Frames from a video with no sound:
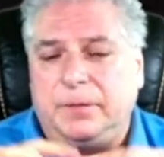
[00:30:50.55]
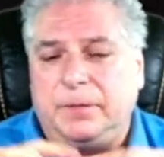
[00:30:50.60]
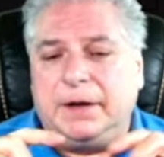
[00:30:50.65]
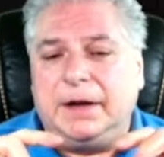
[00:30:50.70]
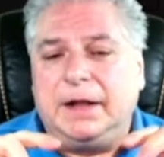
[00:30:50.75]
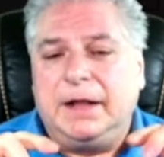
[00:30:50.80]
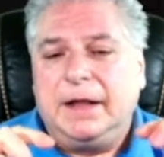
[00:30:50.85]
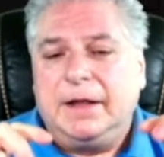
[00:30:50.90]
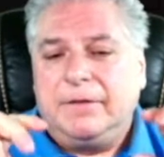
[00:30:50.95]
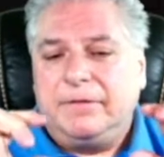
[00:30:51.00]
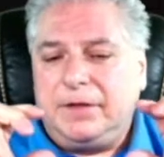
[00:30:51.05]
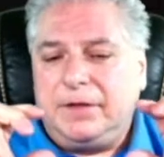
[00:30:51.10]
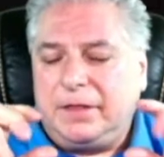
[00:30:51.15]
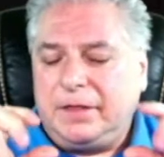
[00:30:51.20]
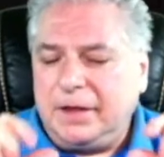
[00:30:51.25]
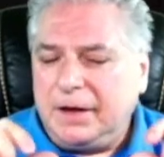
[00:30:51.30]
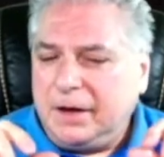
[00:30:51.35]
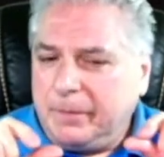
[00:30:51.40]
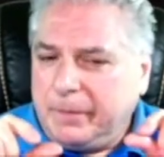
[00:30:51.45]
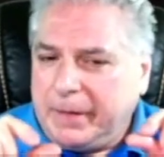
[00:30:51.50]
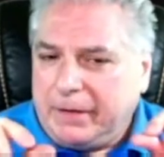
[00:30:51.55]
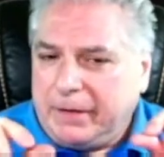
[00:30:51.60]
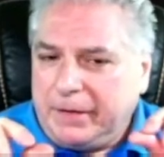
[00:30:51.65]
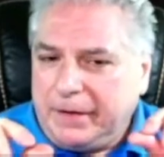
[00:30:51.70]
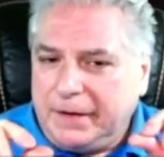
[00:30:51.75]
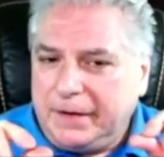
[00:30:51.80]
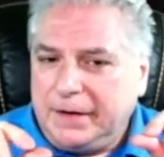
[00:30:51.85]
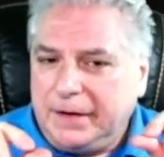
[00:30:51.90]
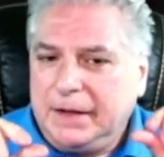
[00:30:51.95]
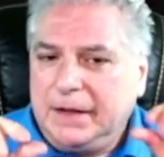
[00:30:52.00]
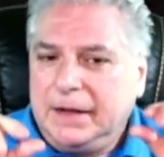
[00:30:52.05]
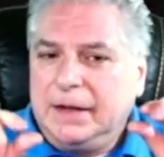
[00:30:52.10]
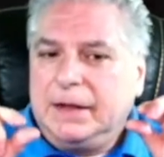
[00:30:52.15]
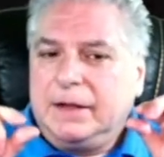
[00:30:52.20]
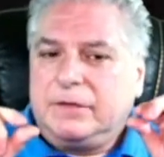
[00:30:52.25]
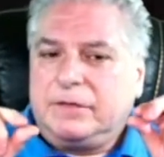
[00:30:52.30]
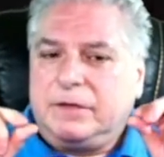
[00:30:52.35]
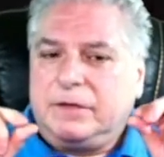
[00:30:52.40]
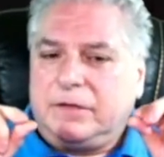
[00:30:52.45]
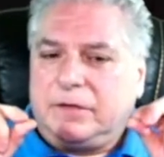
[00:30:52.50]
But if you think about it,
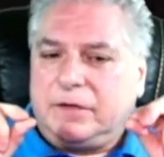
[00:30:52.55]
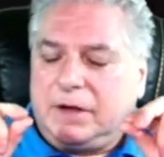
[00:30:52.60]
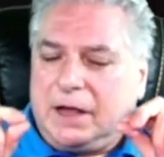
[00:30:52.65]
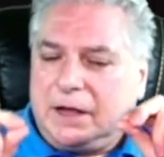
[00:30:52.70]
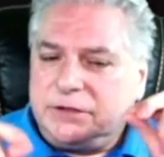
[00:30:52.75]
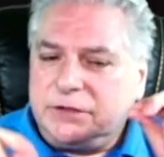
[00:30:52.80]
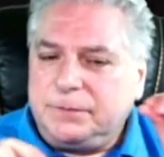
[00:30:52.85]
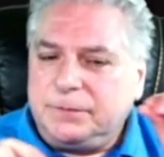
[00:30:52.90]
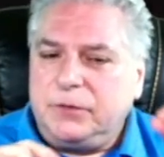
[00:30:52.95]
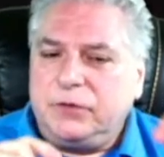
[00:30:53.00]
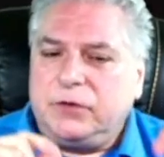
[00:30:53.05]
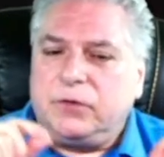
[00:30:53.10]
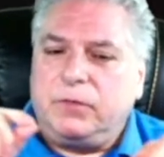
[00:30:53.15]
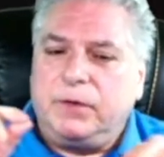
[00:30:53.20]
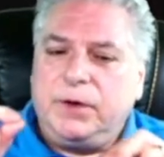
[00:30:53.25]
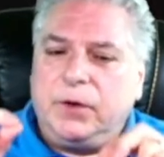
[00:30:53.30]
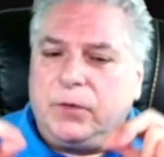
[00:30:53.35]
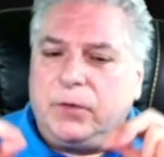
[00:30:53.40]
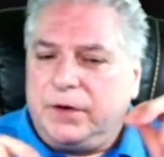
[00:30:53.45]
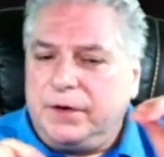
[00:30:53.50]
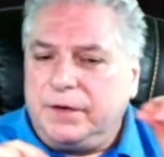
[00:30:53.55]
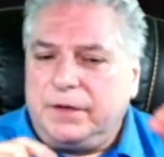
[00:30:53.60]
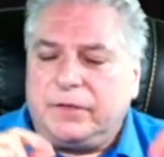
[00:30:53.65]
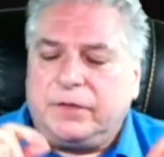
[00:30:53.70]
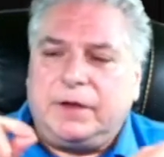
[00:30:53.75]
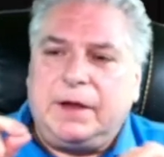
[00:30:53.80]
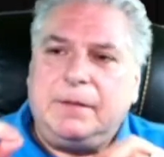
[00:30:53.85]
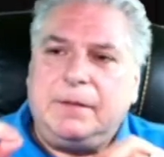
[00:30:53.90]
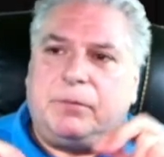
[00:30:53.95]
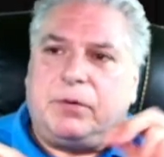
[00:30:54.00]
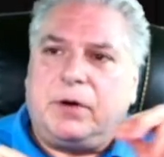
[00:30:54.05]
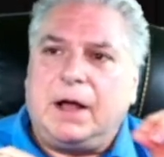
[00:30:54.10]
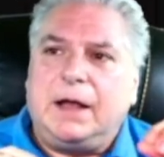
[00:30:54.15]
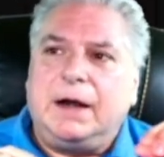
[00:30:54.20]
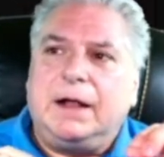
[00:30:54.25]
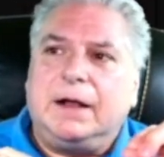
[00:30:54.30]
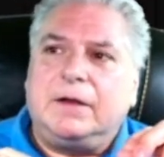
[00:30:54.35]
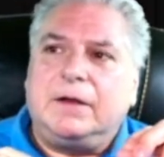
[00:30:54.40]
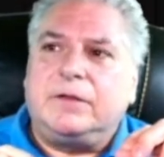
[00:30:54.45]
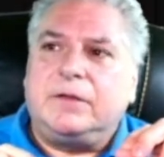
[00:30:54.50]
since the customers are reordering the same
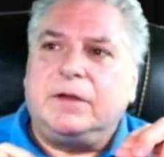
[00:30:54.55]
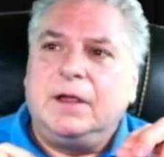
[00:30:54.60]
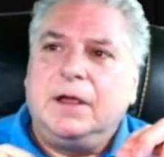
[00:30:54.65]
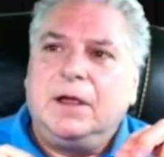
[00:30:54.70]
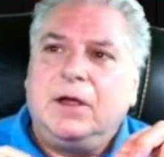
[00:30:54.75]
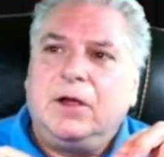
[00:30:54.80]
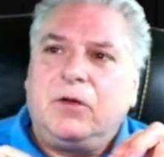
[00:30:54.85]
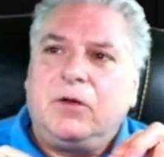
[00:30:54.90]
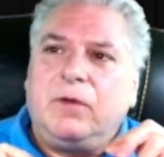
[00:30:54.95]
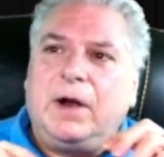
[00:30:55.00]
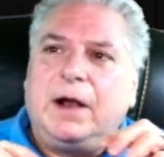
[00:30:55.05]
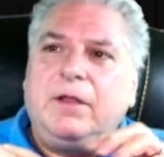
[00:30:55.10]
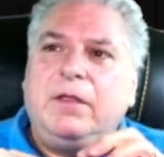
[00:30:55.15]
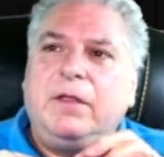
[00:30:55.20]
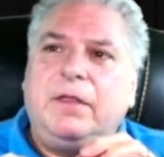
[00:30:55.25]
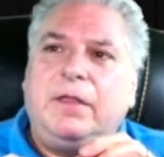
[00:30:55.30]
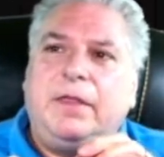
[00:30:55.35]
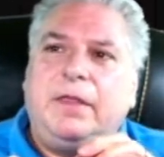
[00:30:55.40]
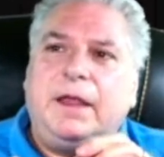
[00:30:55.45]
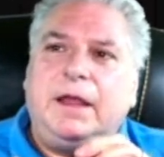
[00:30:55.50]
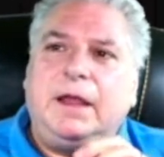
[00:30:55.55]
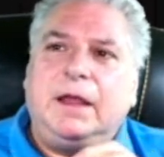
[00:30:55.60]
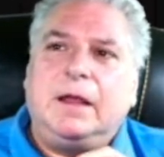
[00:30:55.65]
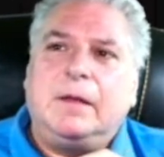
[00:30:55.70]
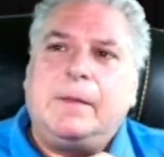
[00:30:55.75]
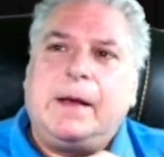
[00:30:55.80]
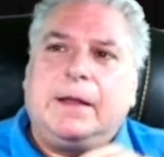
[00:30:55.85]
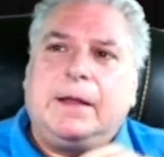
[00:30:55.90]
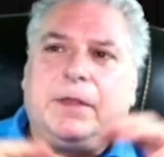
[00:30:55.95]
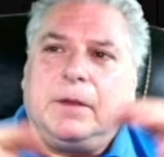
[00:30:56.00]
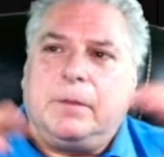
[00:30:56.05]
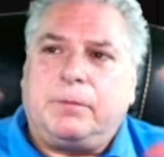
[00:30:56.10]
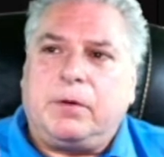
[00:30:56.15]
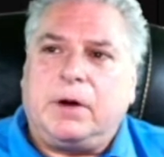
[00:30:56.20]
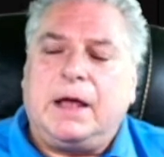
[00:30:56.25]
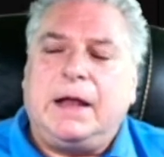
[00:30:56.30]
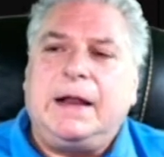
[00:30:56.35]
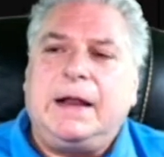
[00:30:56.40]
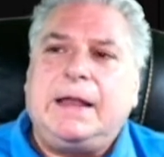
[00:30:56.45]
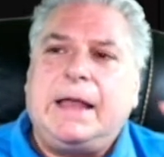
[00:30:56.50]
products, rather than thinking about the
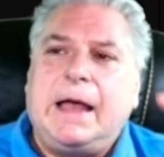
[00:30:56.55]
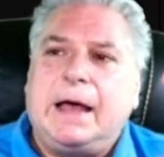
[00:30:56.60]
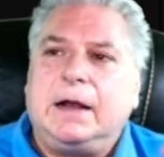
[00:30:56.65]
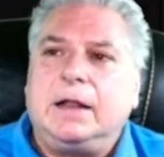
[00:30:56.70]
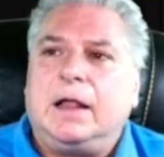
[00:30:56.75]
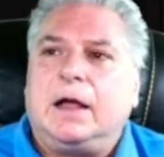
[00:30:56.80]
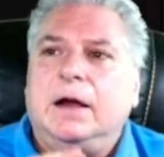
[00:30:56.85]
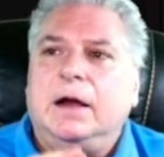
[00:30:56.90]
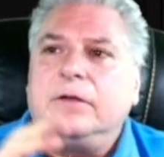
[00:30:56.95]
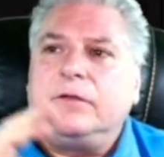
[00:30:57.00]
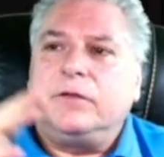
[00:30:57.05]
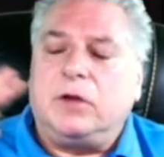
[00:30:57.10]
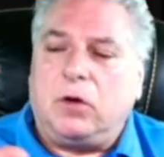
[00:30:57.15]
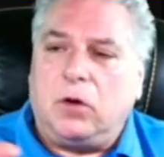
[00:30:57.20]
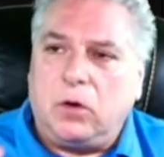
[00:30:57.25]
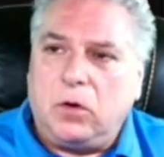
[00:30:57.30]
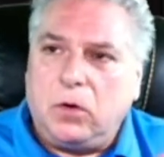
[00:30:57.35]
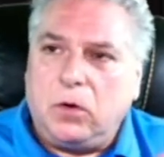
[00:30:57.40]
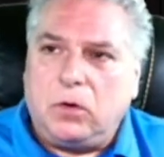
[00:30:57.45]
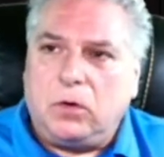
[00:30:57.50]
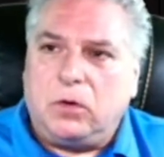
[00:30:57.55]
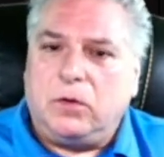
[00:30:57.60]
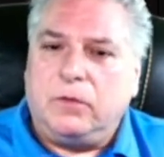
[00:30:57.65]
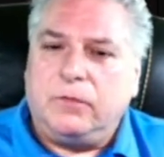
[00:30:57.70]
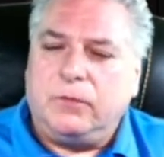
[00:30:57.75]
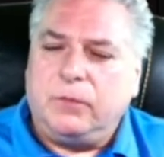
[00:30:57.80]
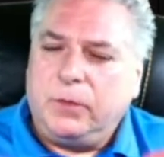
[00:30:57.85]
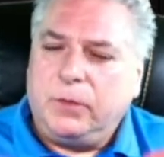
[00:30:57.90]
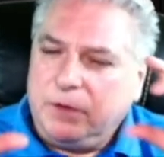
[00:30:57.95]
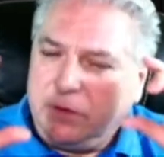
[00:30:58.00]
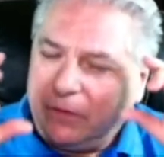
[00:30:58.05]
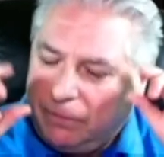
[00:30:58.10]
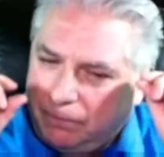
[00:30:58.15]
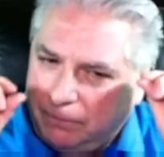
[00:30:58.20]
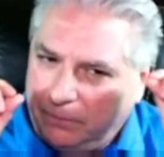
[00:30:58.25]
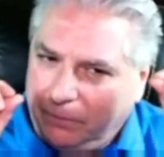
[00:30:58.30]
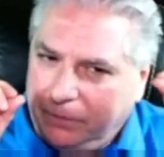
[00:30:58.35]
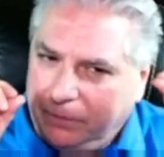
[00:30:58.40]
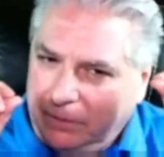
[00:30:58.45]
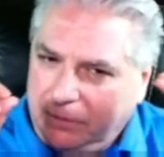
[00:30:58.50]
product catalog as a whole, when you're
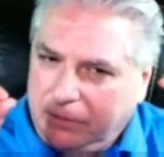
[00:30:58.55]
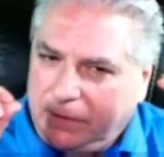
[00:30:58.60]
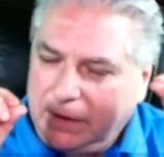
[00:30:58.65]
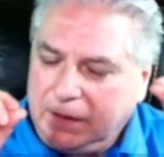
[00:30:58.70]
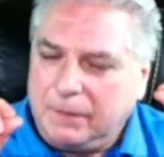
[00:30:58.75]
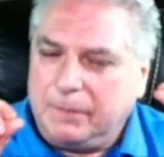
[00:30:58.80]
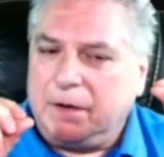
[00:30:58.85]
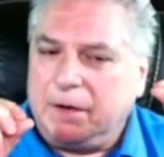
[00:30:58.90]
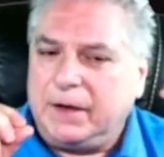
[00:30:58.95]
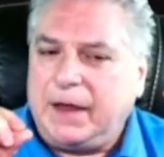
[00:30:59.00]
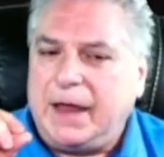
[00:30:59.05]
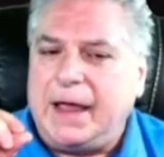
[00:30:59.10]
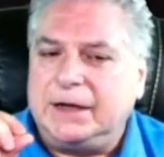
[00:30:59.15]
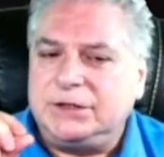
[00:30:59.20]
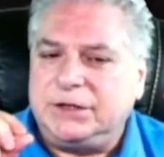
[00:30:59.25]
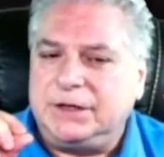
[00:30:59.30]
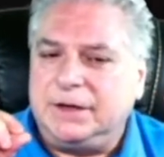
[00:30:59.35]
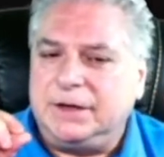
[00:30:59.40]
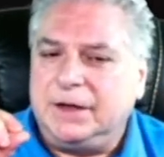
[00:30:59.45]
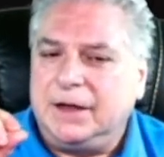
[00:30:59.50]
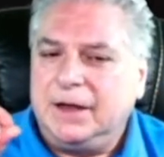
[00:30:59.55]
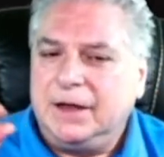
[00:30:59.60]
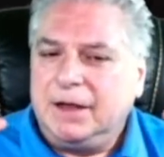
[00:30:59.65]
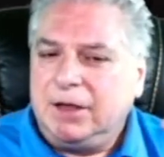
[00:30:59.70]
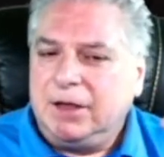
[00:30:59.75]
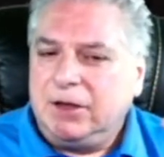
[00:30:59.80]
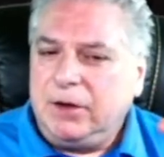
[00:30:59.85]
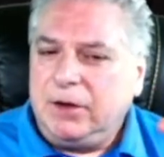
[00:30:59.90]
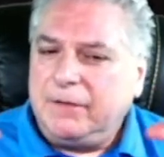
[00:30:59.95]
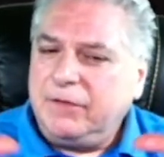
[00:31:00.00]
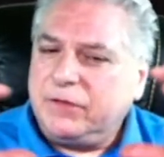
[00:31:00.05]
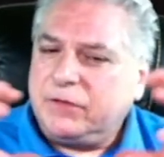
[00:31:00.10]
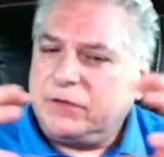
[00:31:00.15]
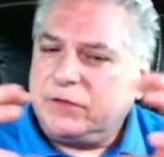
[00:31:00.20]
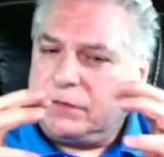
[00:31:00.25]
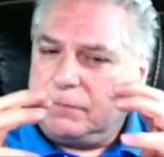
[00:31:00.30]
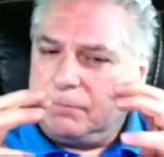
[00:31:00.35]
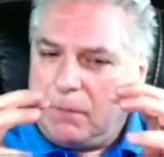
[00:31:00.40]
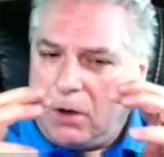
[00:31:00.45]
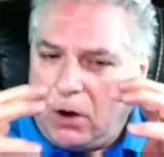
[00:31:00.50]
thinking about caching, you have a
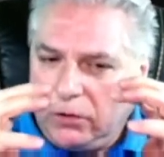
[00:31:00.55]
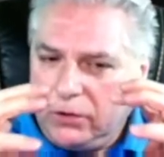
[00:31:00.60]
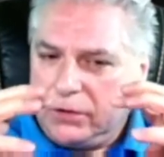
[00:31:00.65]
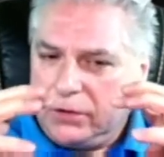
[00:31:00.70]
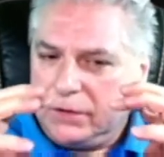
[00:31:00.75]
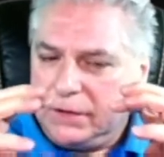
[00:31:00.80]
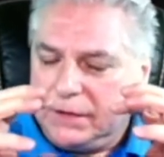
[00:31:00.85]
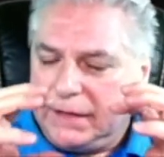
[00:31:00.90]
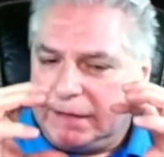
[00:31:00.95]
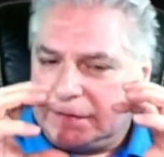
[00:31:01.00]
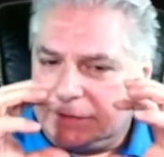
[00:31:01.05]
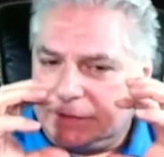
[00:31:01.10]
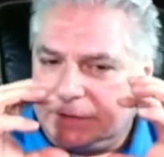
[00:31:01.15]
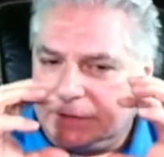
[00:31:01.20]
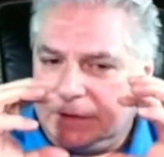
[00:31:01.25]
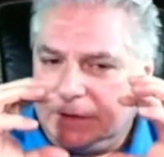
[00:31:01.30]
smaller list